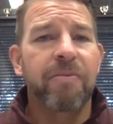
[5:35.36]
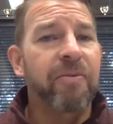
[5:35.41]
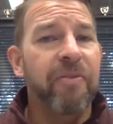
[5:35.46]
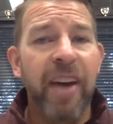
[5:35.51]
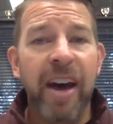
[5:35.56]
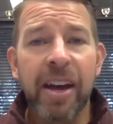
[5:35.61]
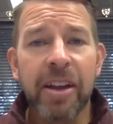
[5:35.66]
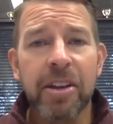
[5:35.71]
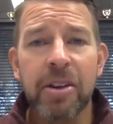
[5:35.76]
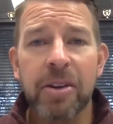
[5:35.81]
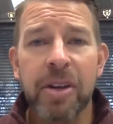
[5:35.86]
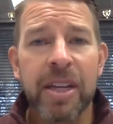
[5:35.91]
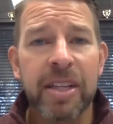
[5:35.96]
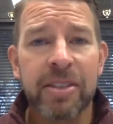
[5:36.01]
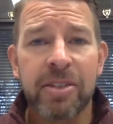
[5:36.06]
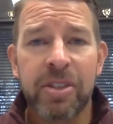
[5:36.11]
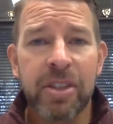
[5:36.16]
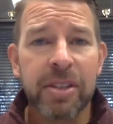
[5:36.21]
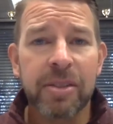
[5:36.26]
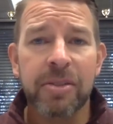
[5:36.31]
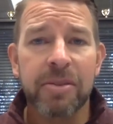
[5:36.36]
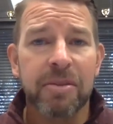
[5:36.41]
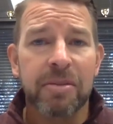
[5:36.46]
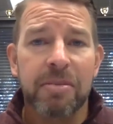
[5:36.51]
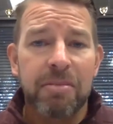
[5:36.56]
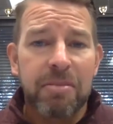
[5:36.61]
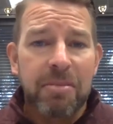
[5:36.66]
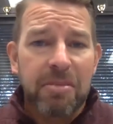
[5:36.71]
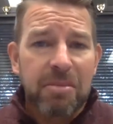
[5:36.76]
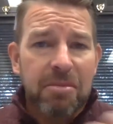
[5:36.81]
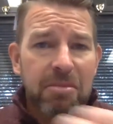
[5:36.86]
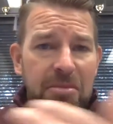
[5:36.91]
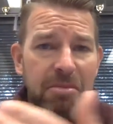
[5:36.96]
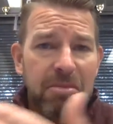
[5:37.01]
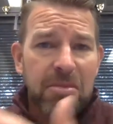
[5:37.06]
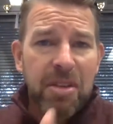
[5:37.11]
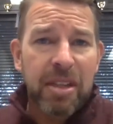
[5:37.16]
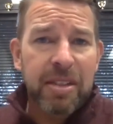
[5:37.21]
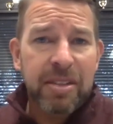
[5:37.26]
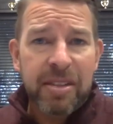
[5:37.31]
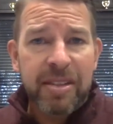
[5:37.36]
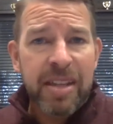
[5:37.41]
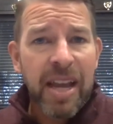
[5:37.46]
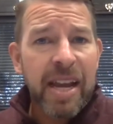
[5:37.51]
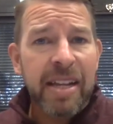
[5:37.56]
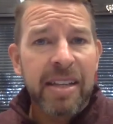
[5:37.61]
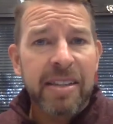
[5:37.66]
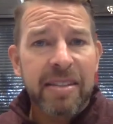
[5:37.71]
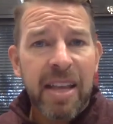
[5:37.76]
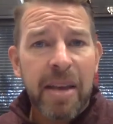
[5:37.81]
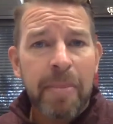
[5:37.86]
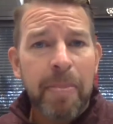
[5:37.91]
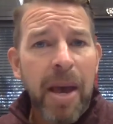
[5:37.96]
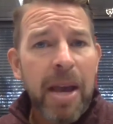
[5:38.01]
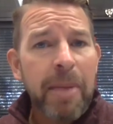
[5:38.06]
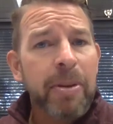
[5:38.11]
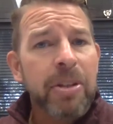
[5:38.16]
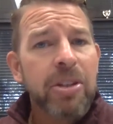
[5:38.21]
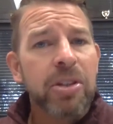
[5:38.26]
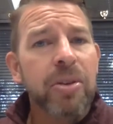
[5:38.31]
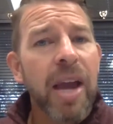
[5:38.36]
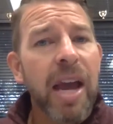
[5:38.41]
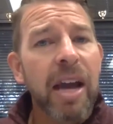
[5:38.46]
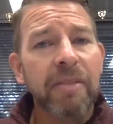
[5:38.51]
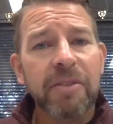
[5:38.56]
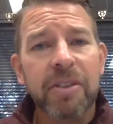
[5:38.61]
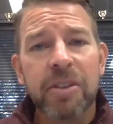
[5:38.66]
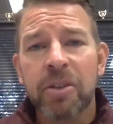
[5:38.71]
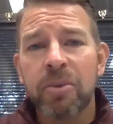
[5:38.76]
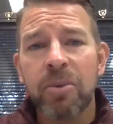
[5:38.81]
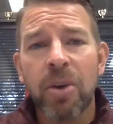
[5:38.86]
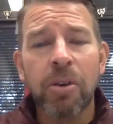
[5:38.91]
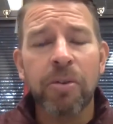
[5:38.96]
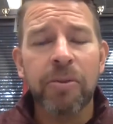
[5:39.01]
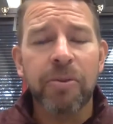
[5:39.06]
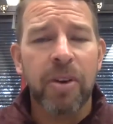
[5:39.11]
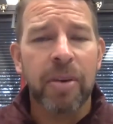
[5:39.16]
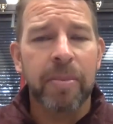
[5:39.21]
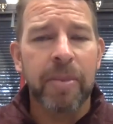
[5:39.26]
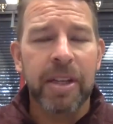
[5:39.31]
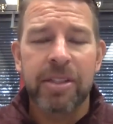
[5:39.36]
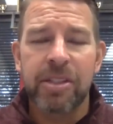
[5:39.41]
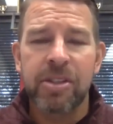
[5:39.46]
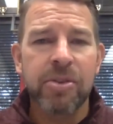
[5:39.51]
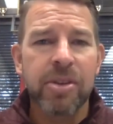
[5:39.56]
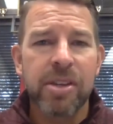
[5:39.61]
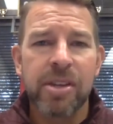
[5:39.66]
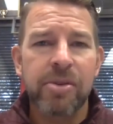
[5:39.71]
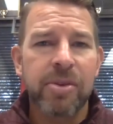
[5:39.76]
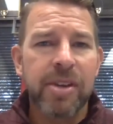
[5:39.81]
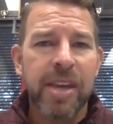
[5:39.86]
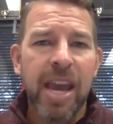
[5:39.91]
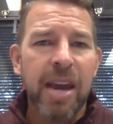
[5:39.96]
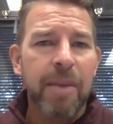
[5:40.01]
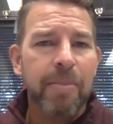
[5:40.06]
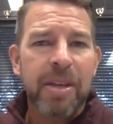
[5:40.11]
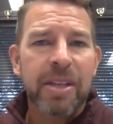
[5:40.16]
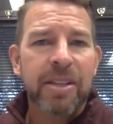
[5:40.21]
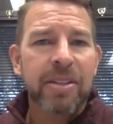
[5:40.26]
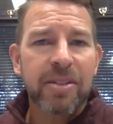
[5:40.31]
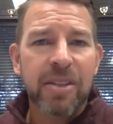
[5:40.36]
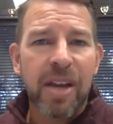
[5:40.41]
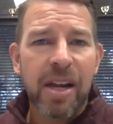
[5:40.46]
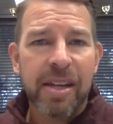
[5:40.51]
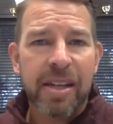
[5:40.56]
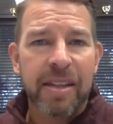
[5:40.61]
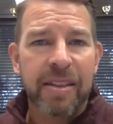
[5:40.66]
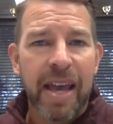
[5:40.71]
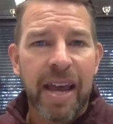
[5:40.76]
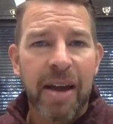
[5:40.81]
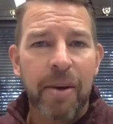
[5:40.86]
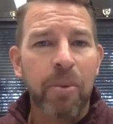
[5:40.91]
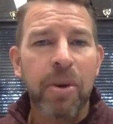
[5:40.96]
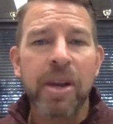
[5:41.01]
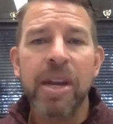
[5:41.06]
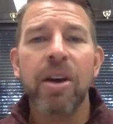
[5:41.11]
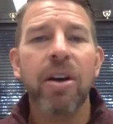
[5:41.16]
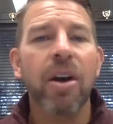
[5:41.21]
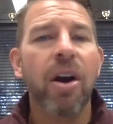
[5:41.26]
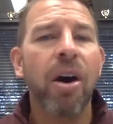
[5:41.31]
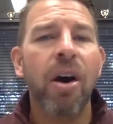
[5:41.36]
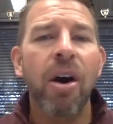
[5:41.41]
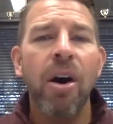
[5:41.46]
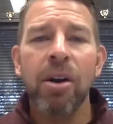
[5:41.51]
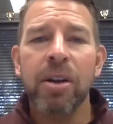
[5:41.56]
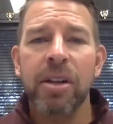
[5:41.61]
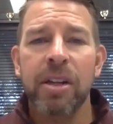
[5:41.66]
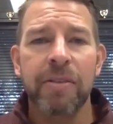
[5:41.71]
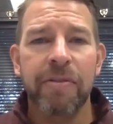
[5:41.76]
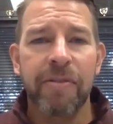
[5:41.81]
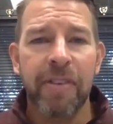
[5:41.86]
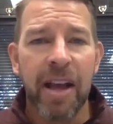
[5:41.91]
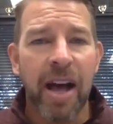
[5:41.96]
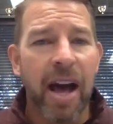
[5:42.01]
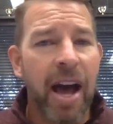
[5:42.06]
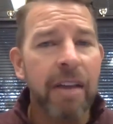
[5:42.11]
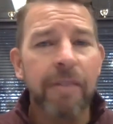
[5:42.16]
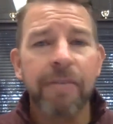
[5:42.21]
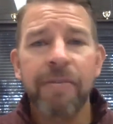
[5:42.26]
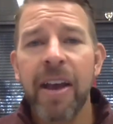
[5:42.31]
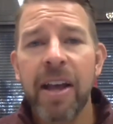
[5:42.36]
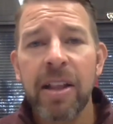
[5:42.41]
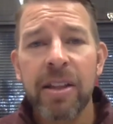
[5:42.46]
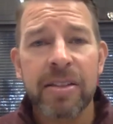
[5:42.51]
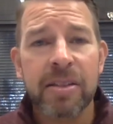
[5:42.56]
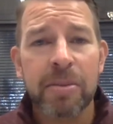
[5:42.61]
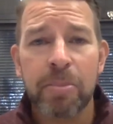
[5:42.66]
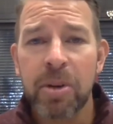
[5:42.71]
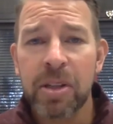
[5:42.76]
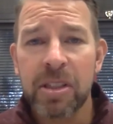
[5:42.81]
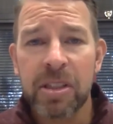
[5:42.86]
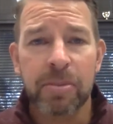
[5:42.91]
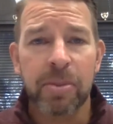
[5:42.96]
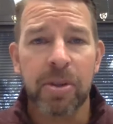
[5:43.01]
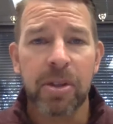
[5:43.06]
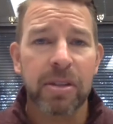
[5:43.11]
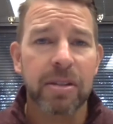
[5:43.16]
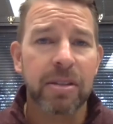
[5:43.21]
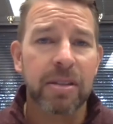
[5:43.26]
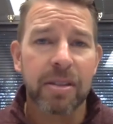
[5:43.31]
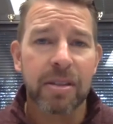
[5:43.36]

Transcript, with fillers: Failure is just it's a tiny setback, but you have to grow from it. You you can't be stuck in that. We are all gonna fail. I fail as a principal.